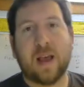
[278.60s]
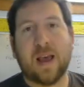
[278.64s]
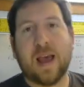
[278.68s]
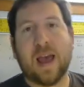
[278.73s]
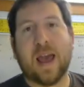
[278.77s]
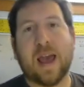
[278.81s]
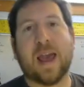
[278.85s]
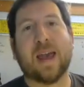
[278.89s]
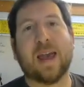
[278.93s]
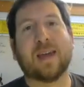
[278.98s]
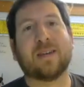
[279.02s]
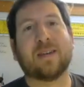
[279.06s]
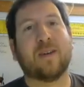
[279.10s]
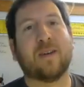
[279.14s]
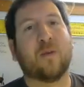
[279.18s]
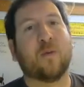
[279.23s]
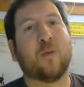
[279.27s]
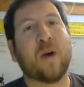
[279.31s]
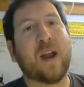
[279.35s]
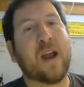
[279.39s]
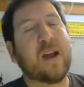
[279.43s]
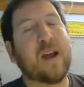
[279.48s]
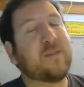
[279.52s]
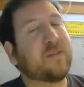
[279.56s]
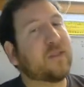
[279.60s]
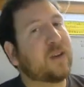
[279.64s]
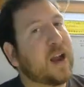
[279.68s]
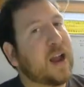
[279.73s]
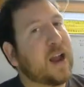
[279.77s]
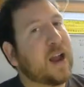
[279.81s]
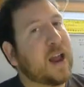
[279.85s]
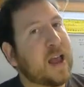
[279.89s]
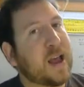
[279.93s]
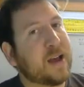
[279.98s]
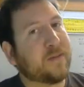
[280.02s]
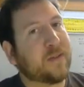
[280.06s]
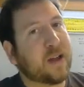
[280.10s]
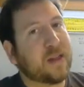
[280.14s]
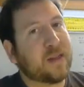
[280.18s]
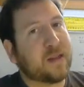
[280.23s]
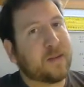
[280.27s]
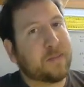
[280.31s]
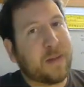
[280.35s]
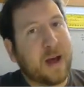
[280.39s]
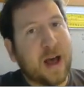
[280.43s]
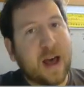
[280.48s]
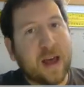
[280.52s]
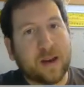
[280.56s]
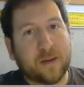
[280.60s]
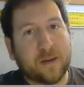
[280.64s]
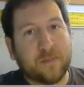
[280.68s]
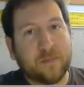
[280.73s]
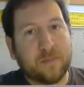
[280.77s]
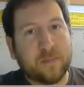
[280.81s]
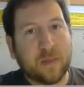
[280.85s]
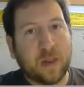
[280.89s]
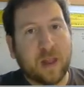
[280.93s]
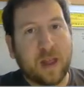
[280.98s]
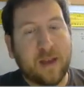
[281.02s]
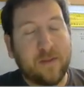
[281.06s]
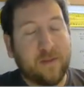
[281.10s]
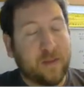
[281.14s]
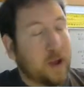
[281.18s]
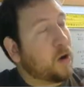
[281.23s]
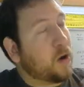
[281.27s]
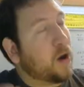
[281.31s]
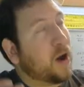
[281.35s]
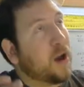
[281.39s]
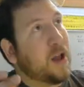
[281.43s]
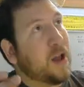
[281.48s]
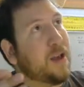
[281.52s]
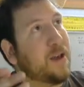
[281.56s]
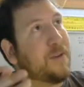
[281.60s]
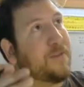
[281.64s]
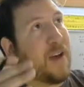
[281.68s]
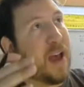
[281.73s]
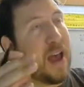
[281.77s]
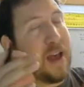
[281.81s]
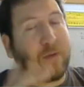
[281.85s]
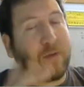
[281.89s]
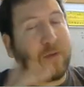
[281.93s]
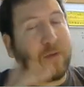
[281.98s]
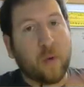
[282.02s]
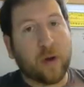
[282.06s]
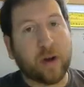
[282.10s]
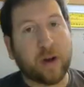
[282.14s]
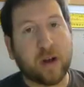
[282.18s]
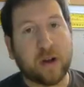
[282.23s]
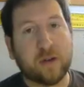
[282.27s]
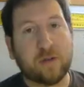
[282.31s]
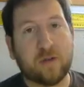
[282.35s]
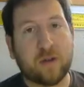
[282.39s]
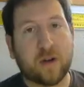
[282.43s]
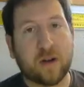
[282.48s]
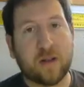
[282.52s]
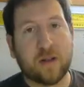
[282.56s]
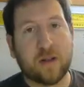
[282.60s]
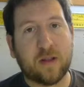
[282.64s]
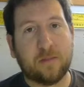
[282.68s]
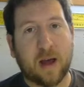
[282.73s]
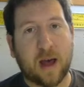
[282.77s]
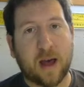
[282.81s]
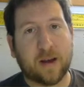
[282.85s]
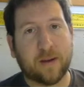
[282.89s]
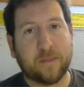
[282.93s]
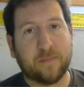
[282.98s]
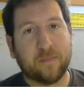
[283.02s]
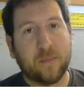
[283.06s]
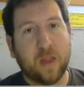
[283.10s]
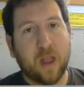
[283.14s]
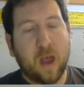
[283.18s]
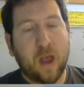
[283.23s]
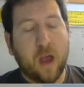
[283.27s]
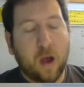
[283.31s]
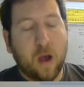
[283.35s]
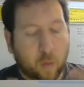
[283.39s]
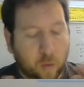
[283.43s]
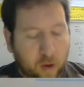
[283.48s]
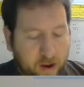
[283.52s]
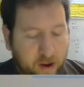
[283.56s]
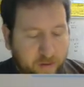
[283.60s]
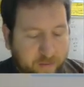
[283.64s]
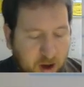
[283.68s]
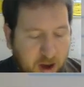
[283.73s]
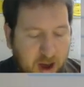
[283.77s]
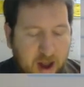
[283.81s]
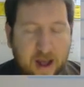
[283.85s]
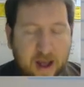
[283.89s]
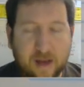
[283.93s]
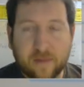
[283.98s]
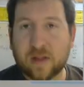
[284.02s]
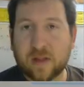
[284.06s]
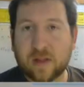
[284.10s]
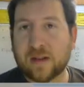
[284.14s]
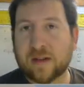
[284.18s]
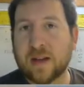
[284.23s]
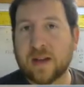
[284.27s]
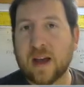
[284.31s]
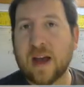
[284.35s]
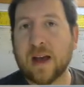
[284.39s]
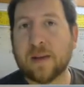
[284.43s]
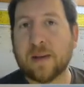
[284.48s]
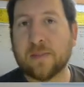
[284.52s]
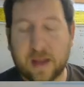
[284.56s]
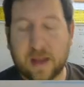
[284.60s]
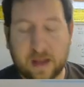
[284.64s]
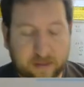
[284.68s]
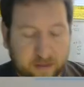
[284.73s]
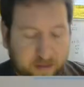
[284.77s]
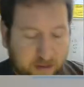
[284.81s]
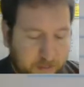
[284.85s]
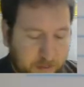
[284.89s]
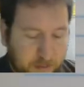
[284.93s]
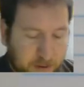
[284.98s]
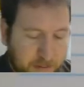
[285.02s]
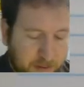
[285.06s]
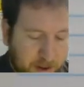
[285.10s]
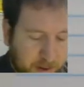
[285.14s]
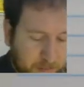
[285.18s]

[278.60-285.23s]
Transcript: And whatever I have on the bottom, if I have a 100 on the bottom, whatever I have on the top is going to be my